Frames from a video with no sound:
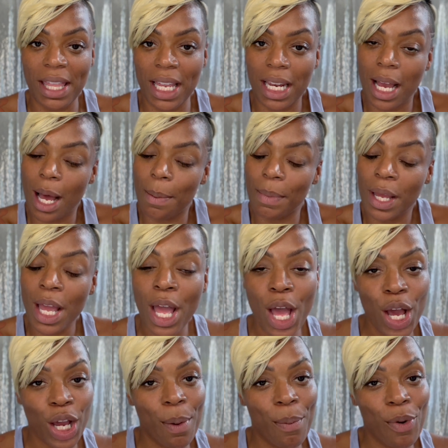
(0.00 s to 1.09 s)
then
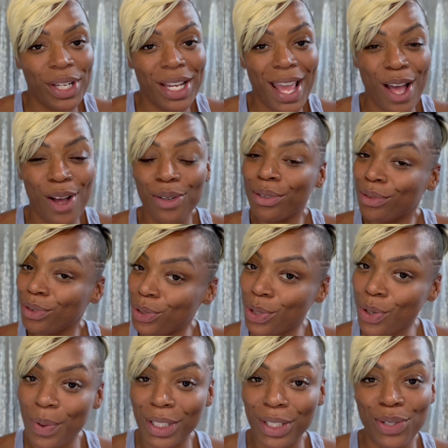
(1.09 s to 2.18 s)
come on now, you
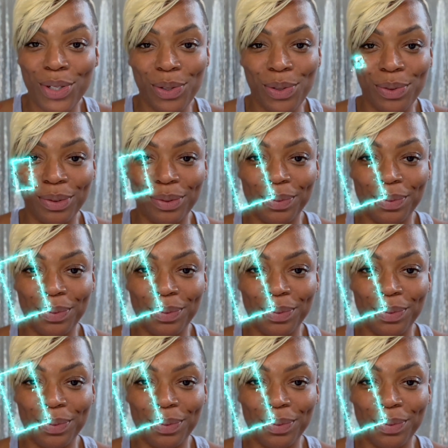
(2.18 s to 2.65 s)
know what to do.